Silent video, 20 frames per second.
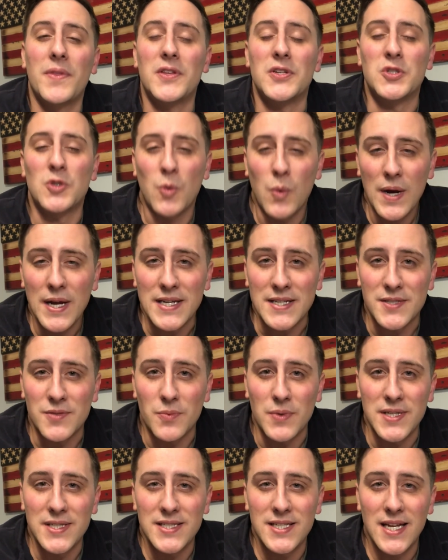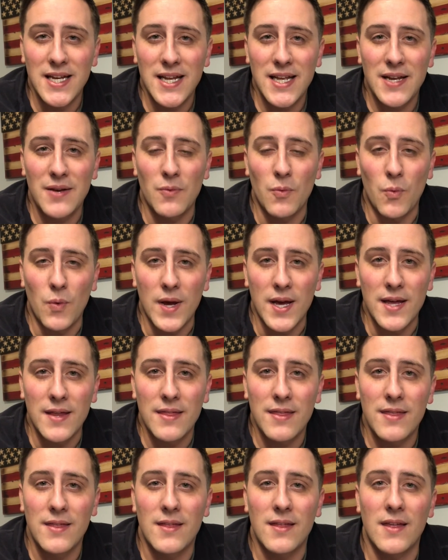a twist, we did it
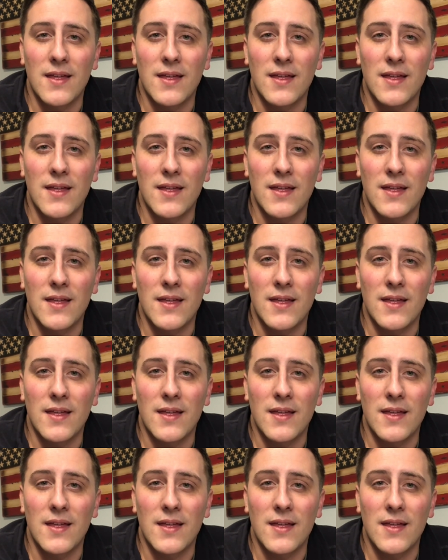with